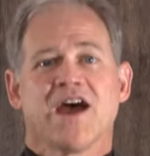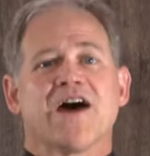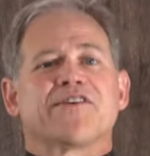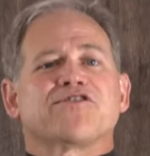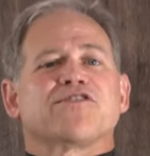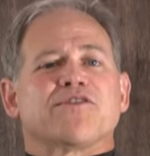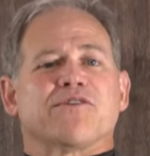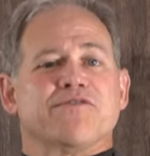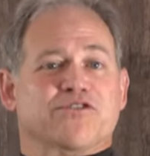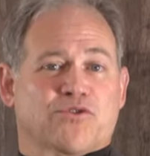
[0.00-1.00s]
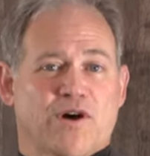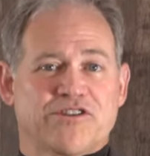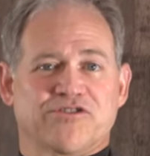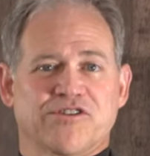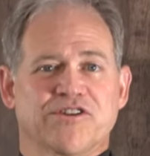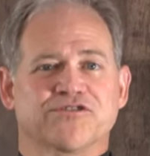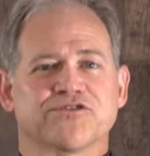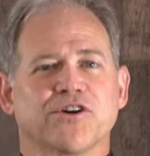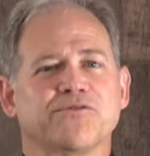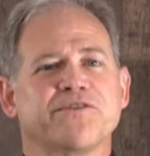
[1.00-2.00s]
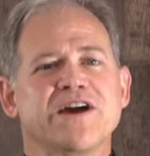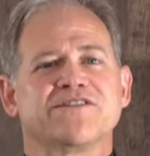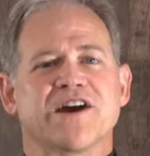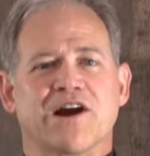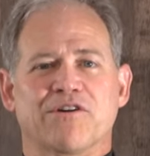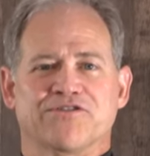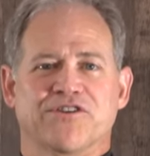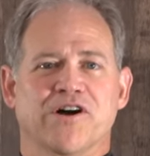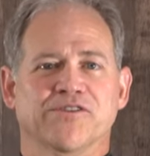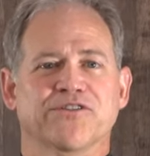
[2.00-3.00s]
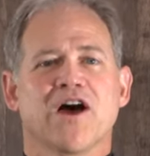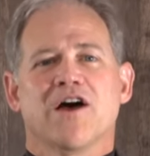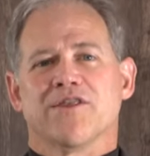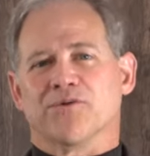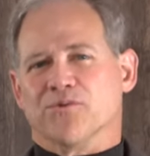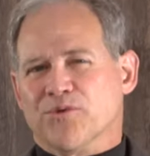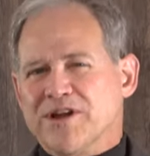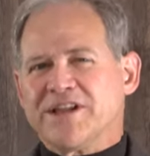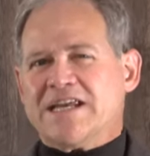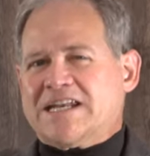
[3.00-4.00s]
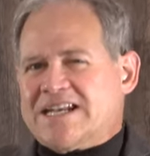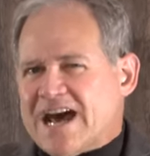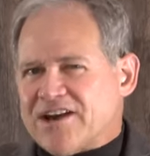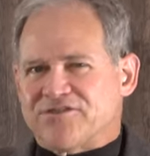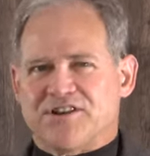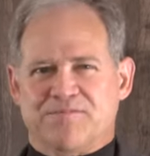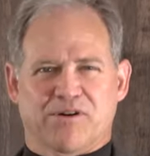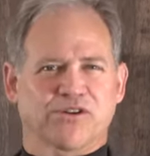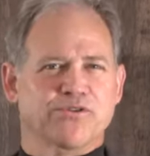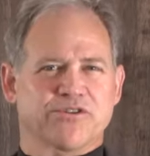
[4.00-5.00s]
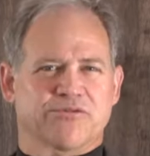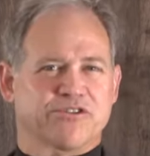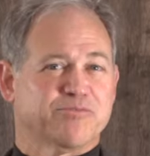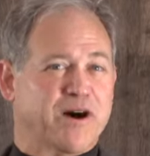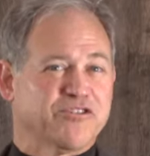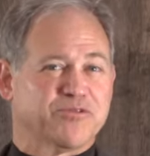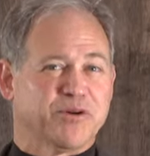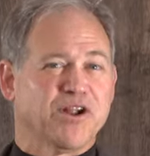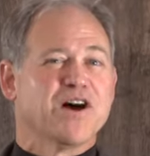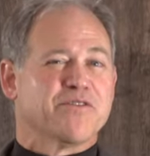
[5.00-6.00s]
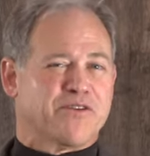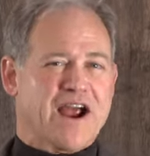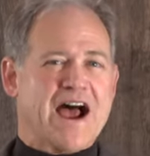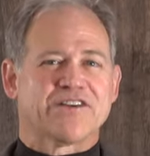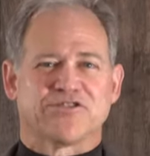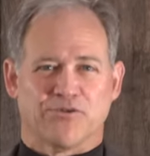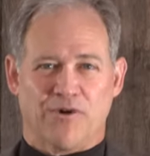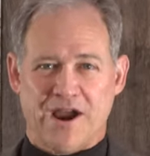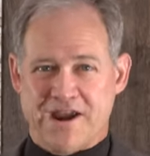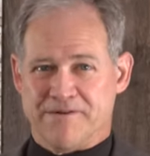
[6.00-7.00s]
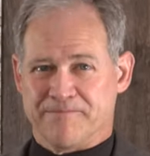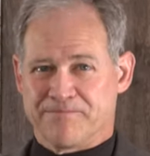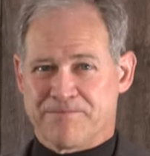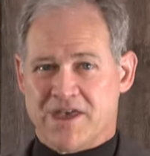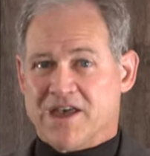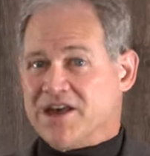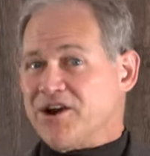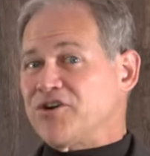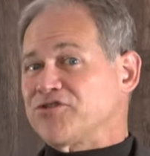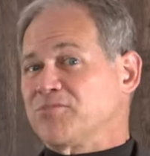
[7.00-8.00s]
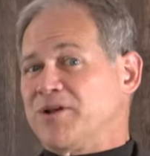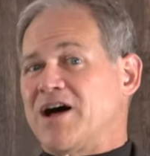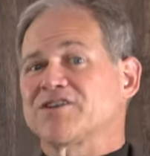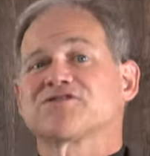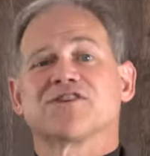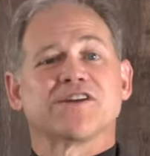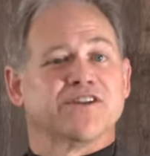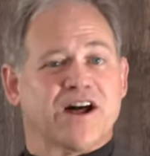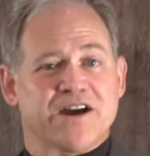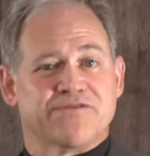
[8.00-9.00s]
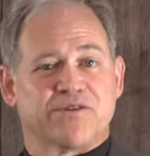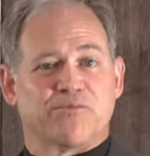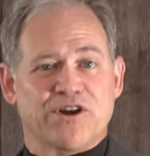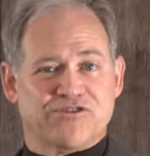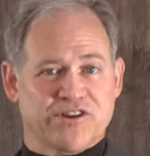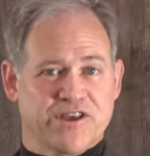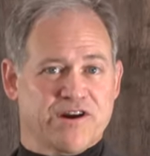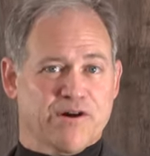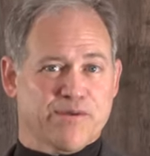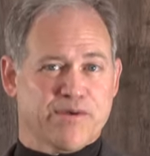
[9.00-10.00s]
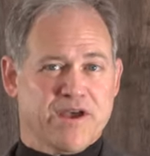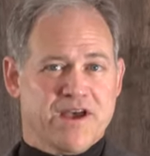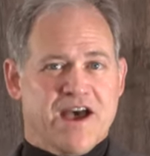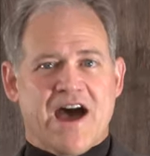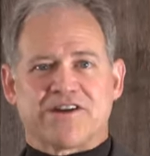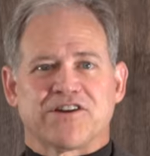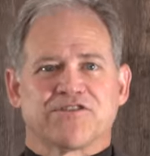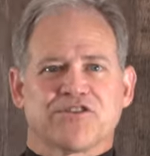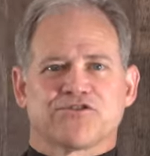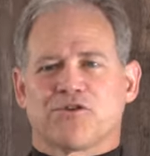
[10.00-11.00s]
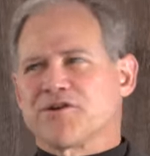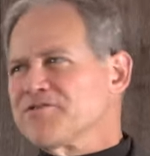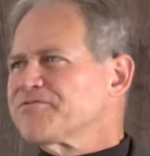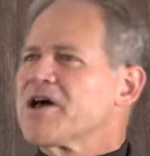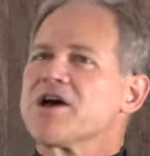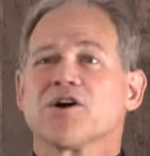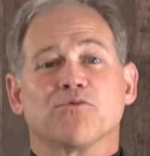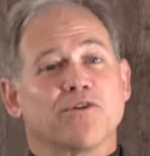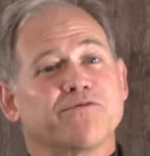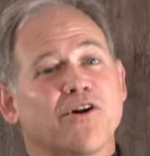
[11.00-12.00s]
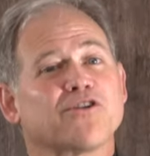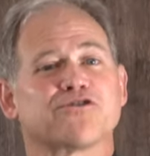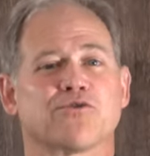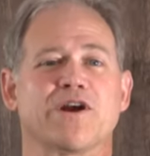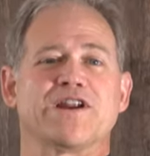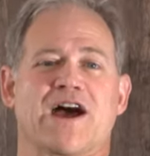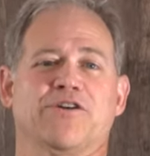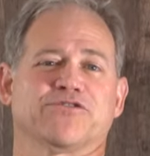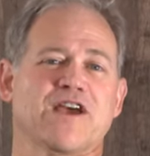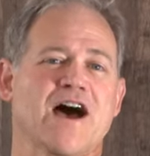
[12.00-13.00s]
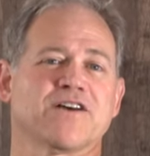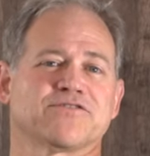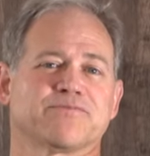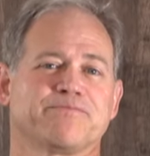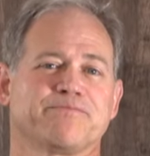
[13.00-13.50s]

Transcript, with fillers: At the center of this question is sulfate aerosols, the really nasty pollutant responsible for acid rain. It also blocks sunlight from reaching the Earth, acting as a sort of reverse greenhouse gas.